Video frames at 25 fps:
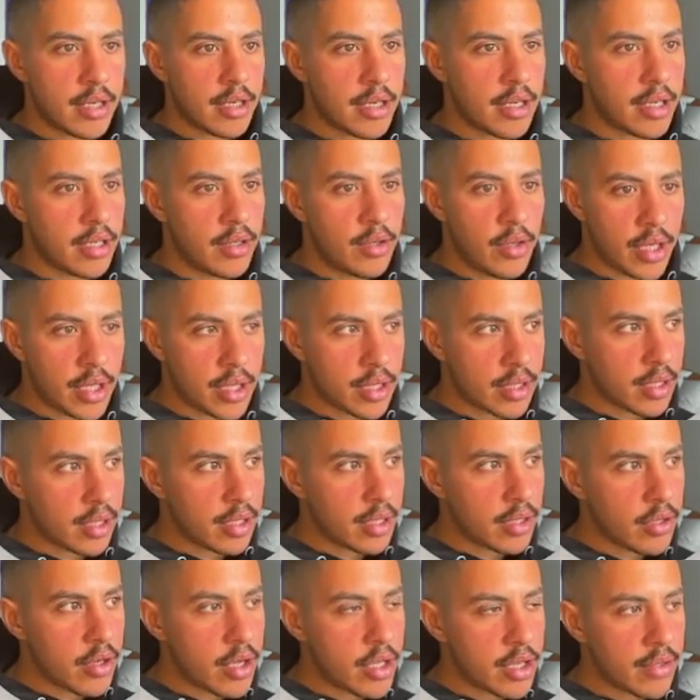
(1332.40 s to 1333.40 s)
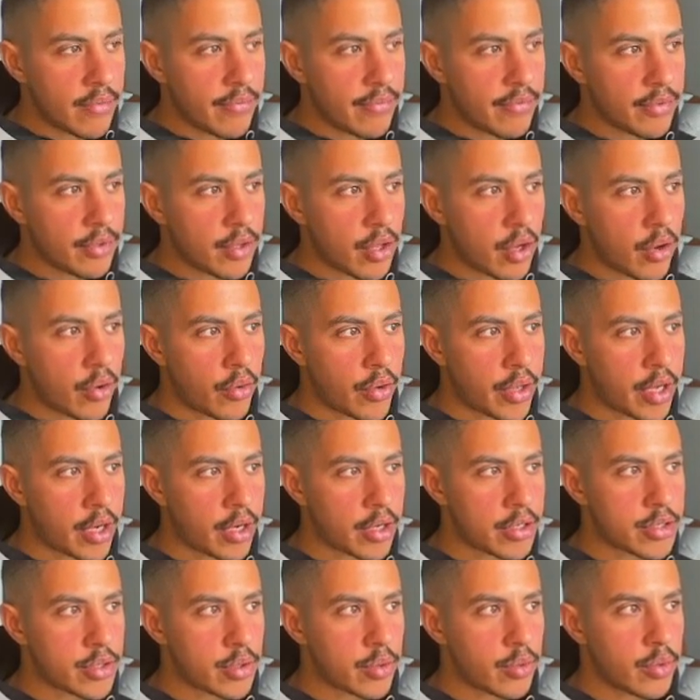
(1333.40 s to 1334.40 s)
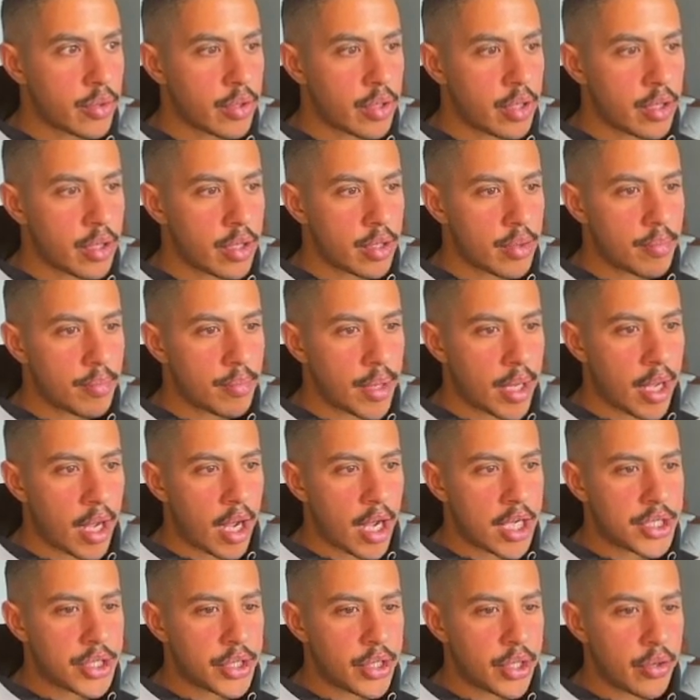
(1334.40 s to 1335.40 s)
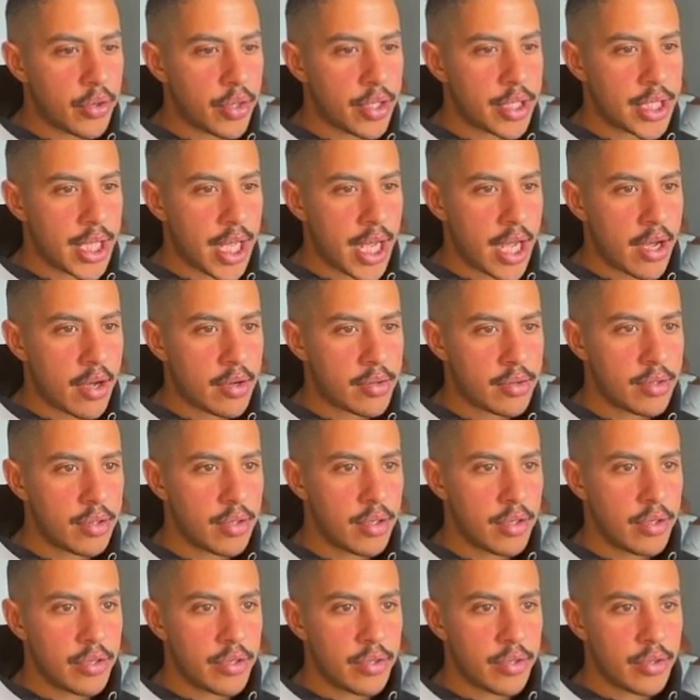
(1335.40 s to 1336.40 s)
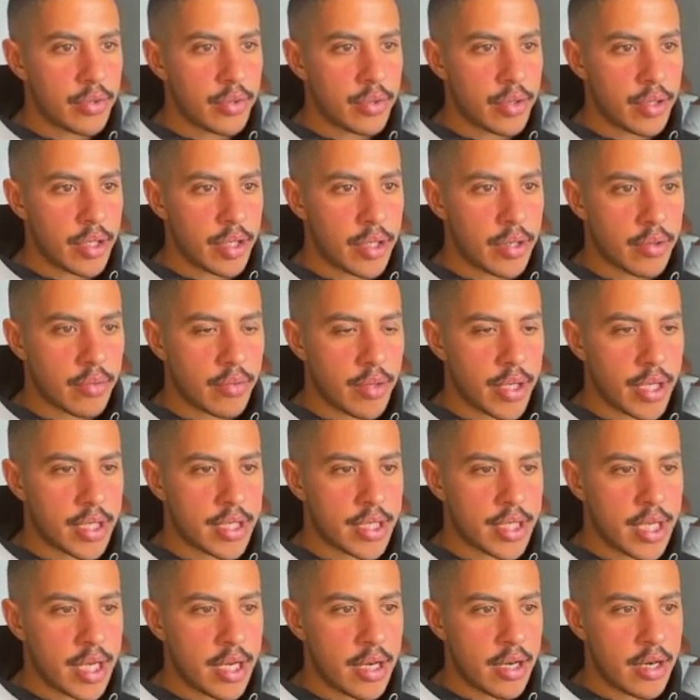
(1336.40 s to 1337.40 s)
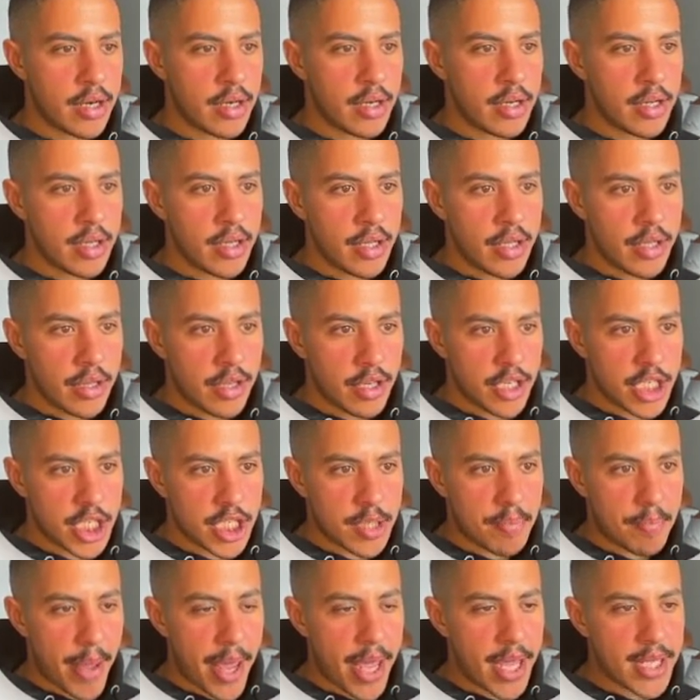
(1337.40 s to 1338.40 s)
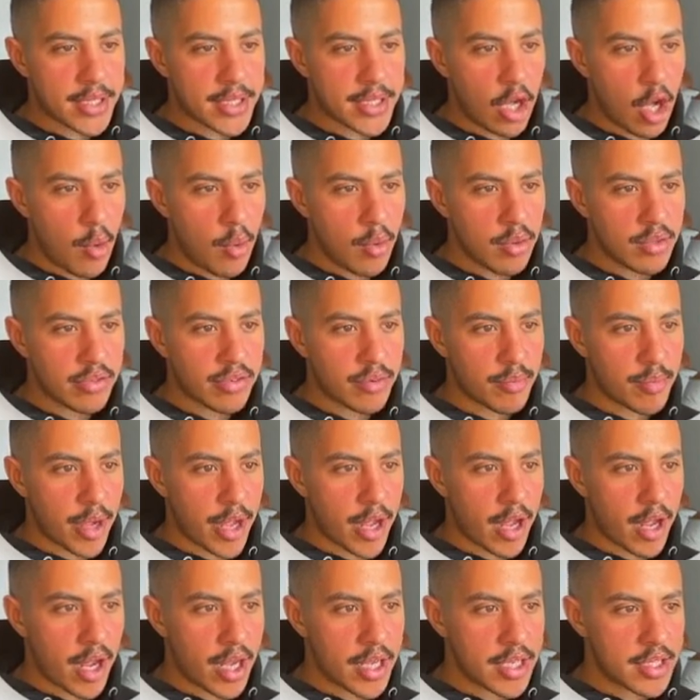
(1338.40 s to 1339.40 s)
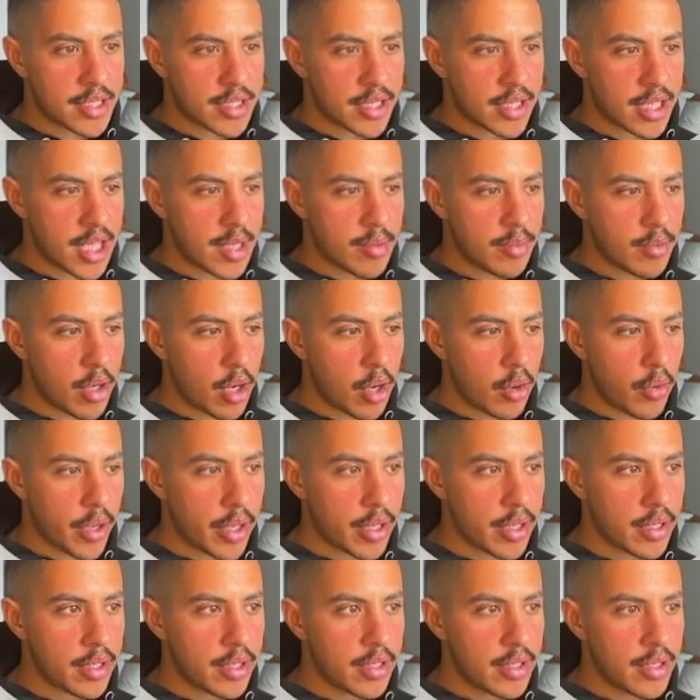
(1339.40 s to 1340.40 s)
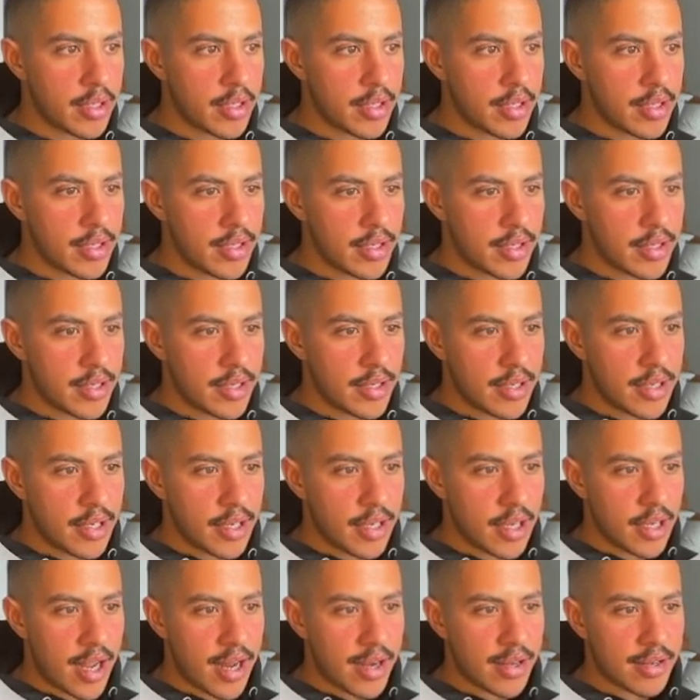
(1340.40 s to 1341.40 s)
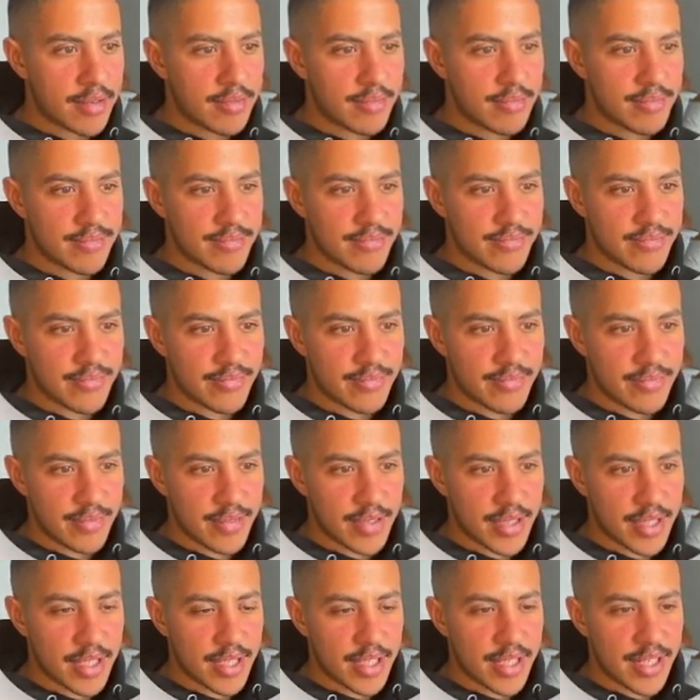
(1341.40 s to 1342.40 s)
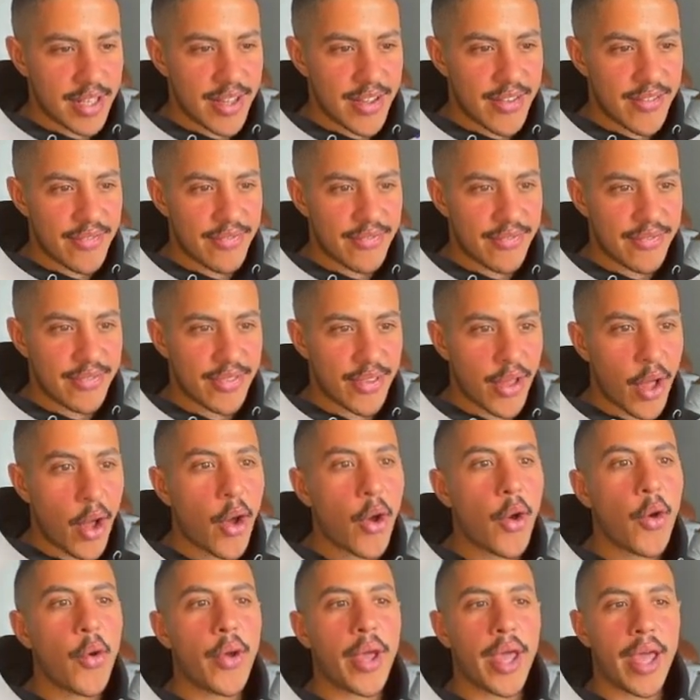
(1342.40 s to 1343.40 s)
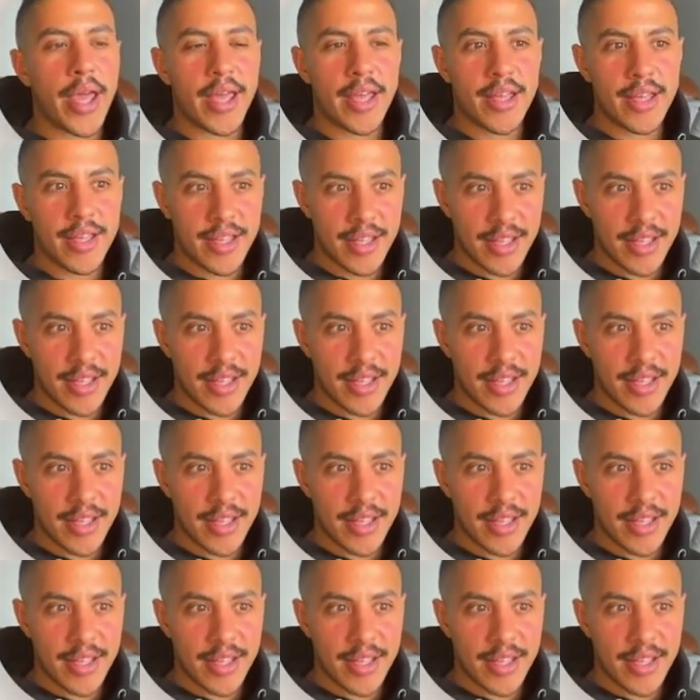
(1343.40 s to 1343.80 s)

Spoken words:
Look at the flow here. So my eyes are going down, reads here. There's space almost for my eyes to keep going and flowing